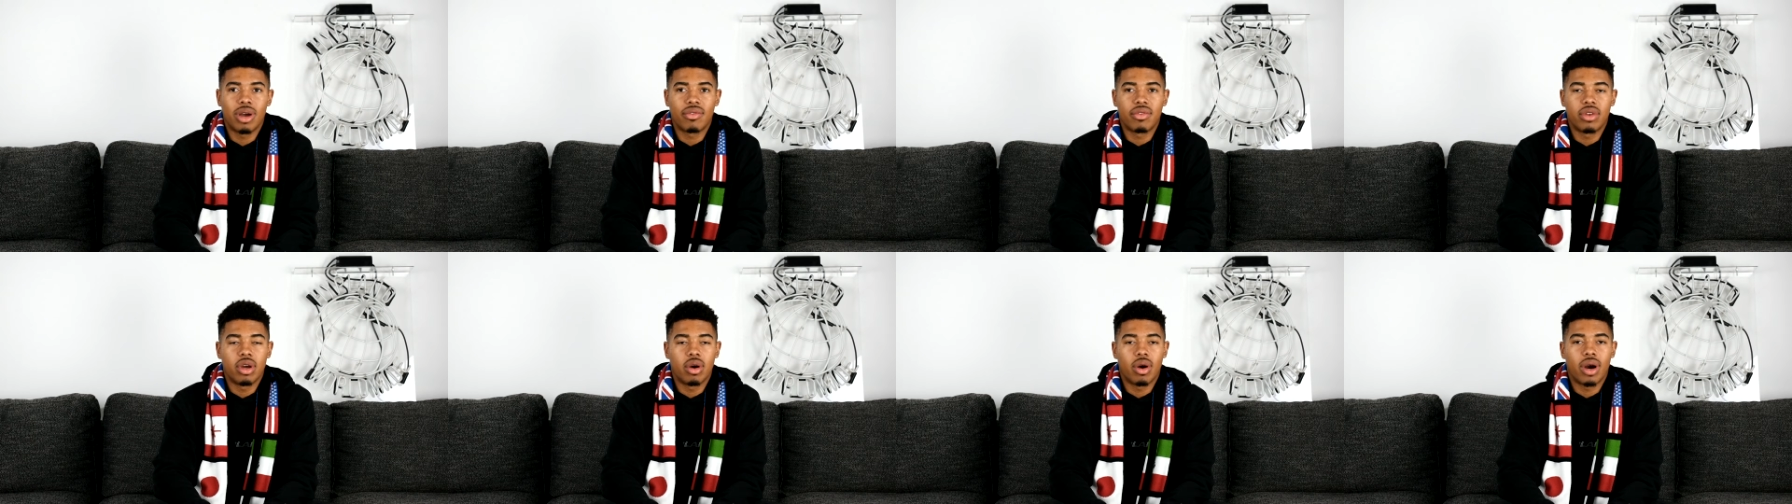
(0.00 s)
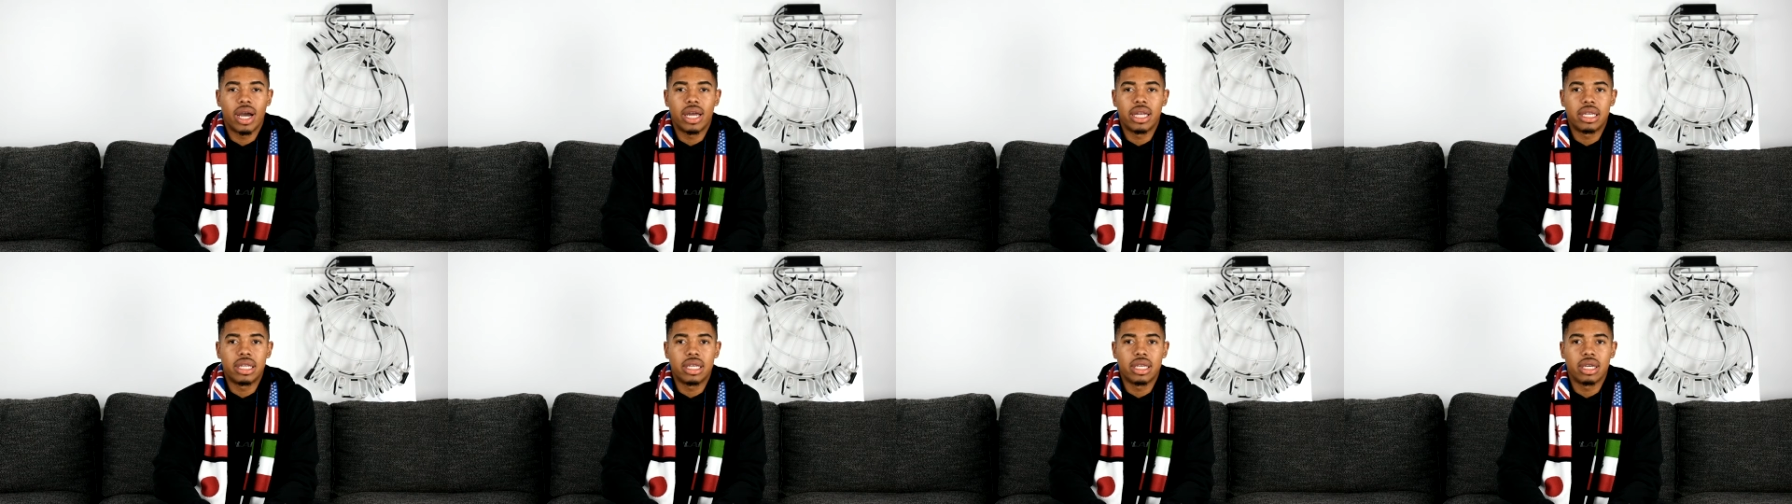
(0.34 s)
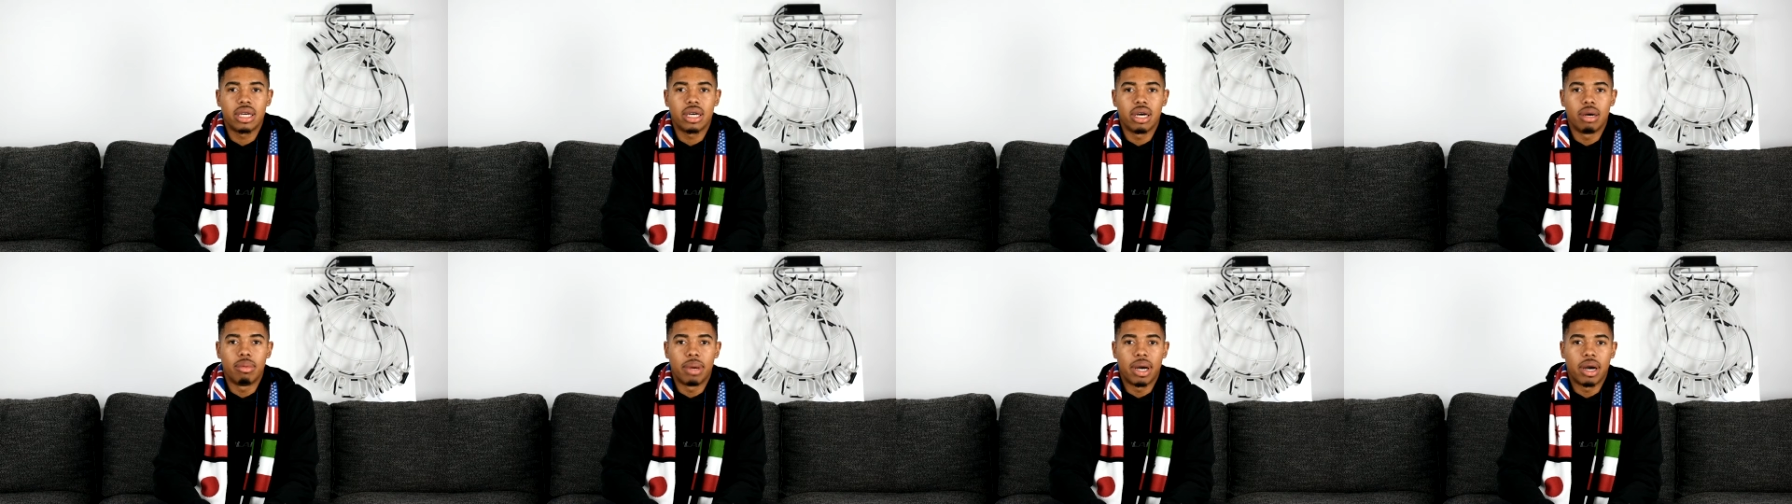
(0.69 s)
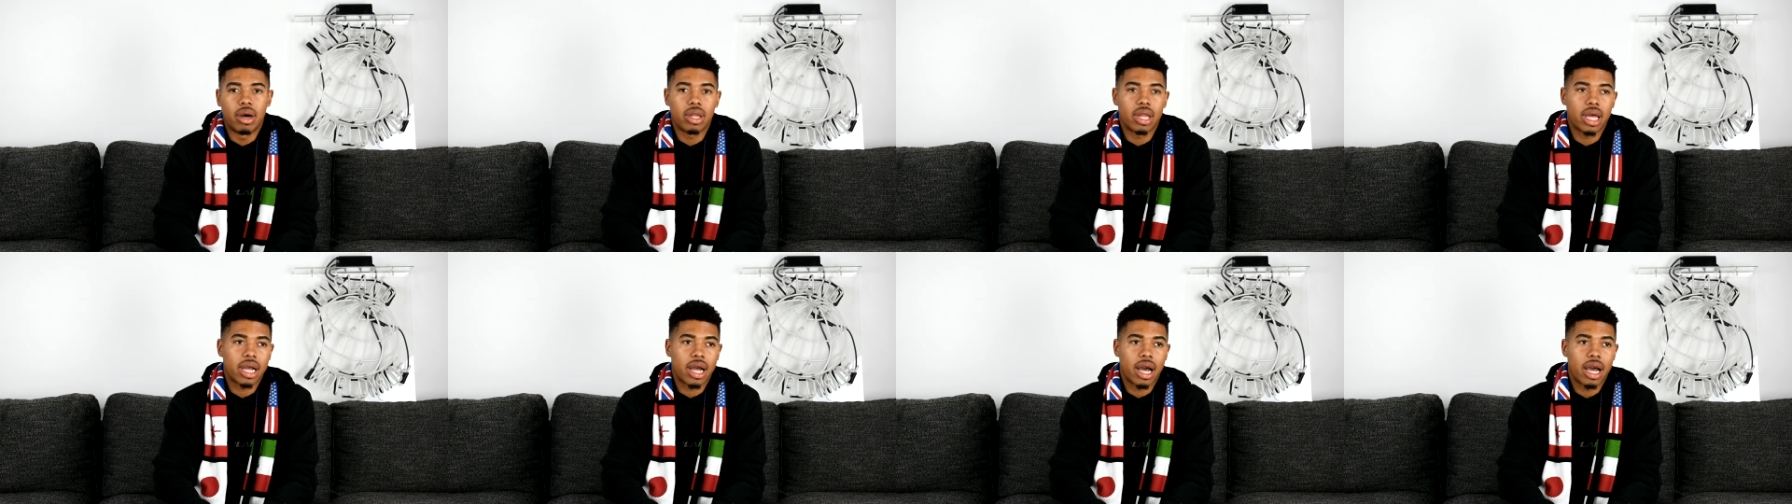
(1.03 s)
have no idea
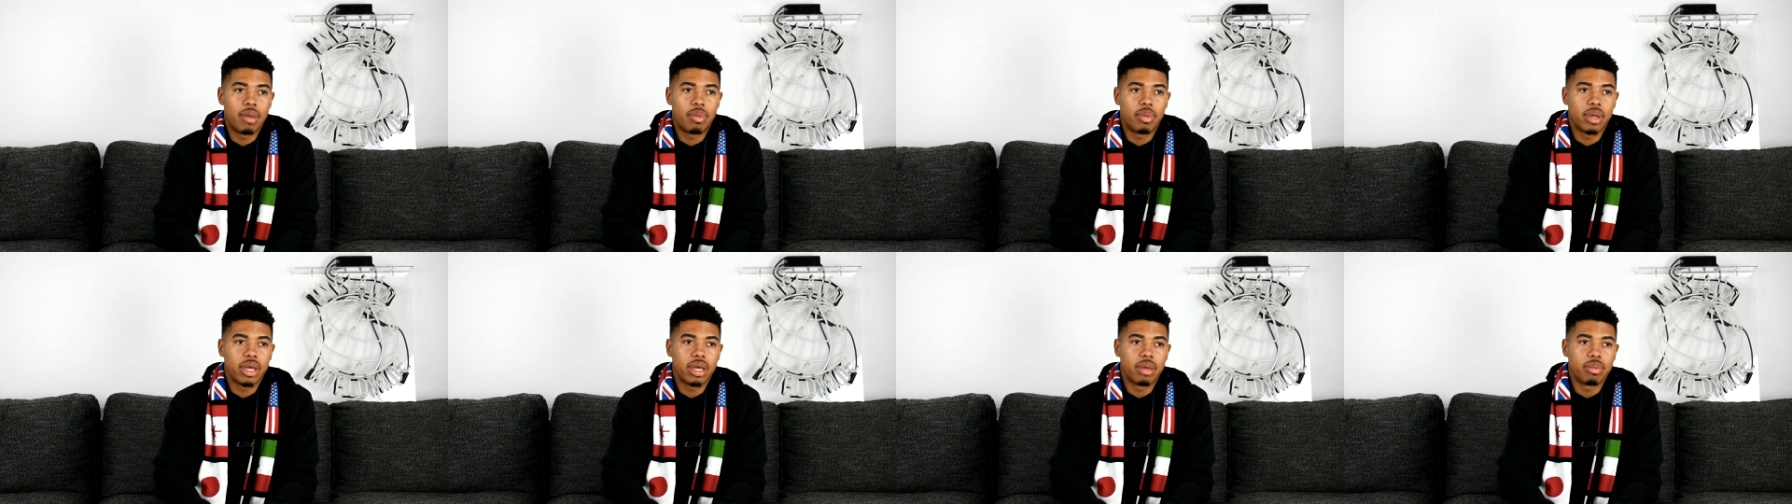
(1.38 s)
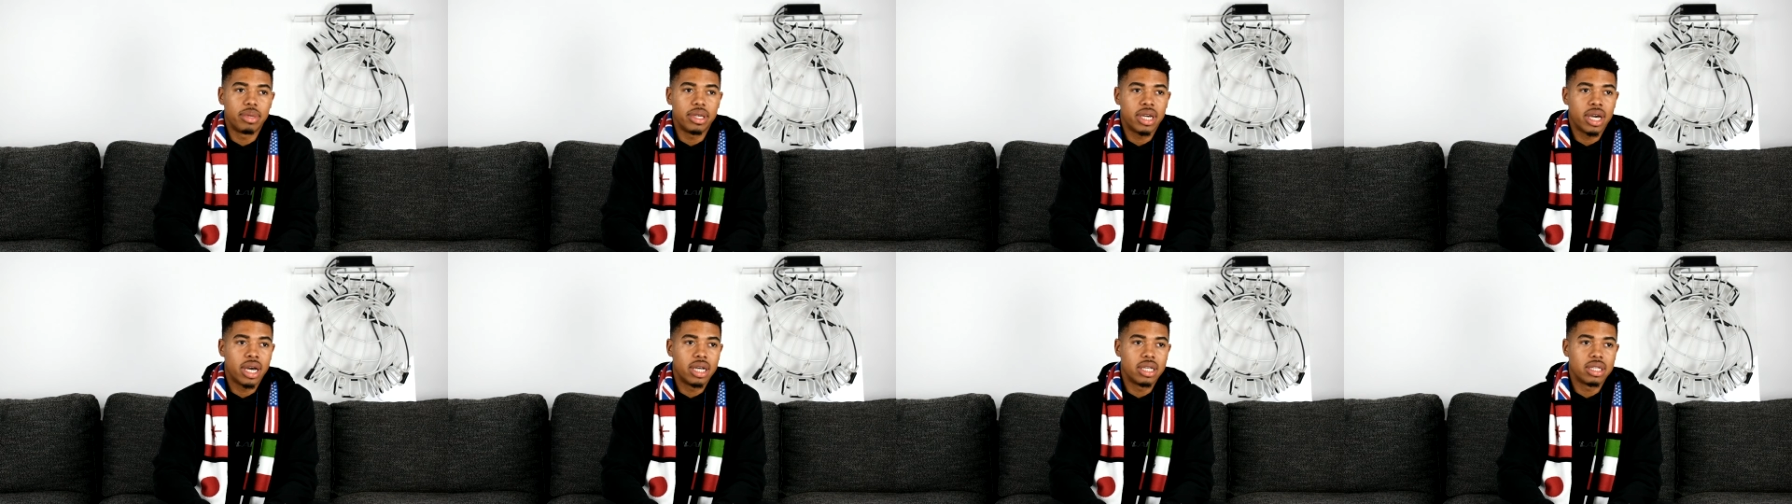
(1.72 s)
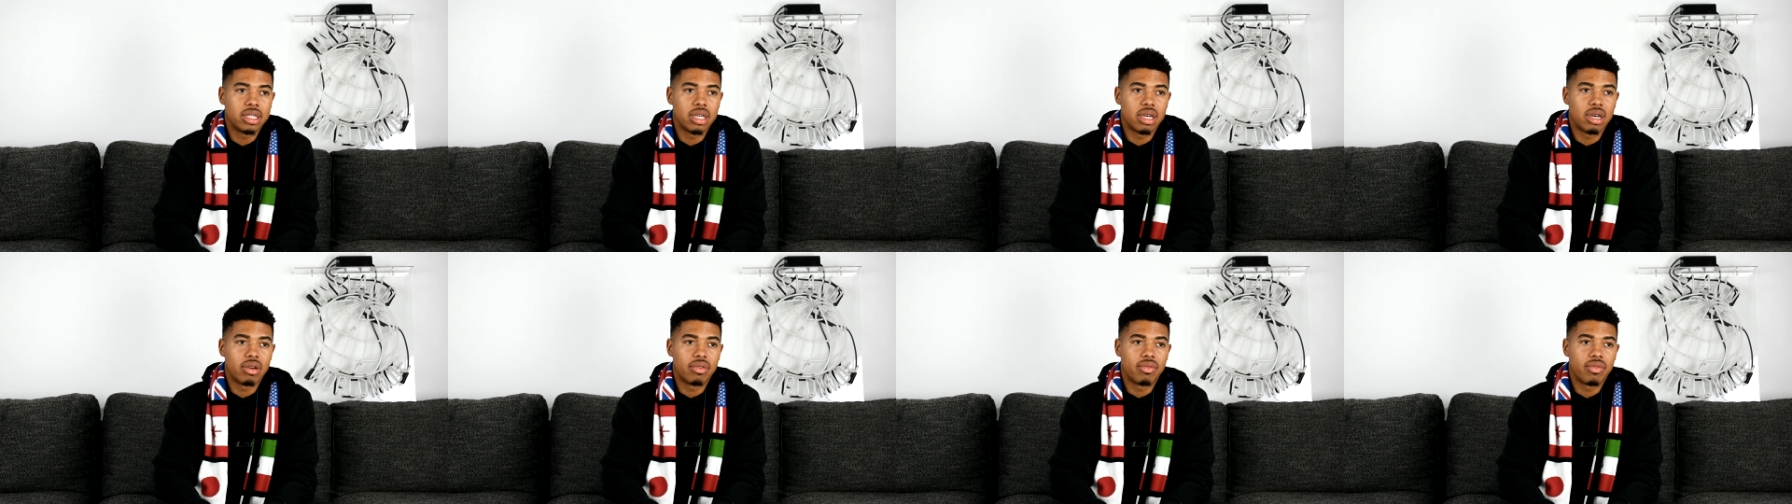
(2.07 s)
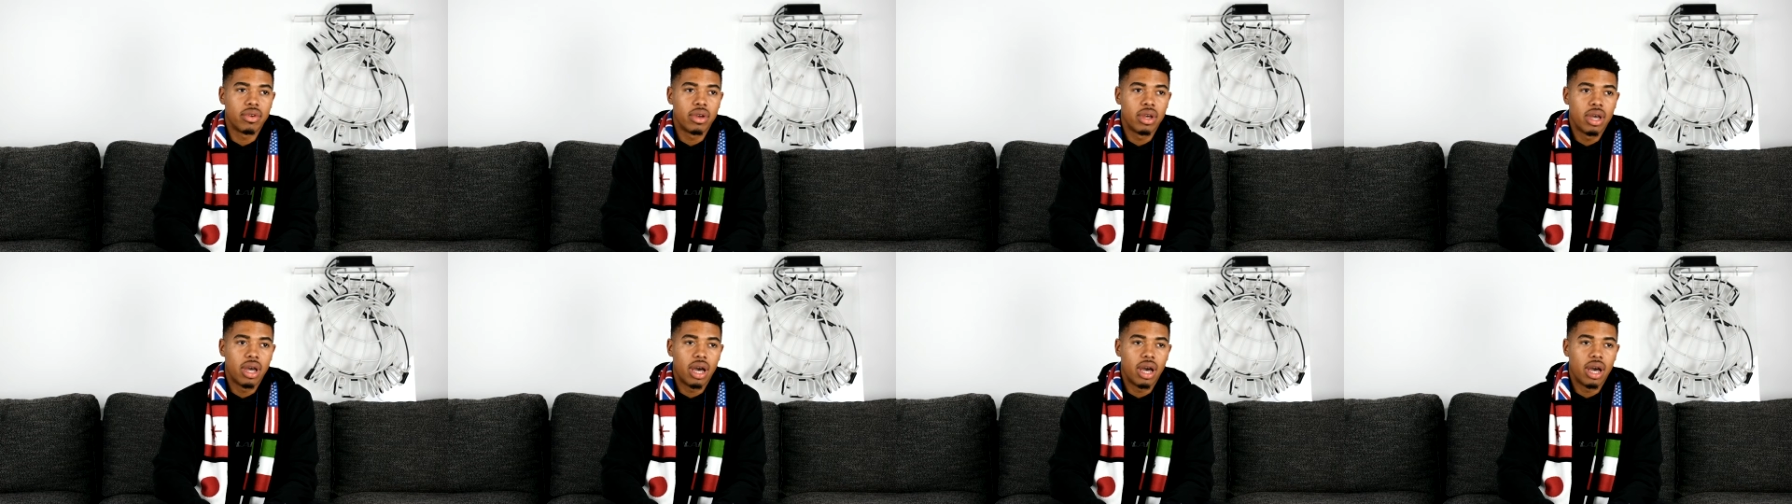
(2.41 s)
about like Hypland because of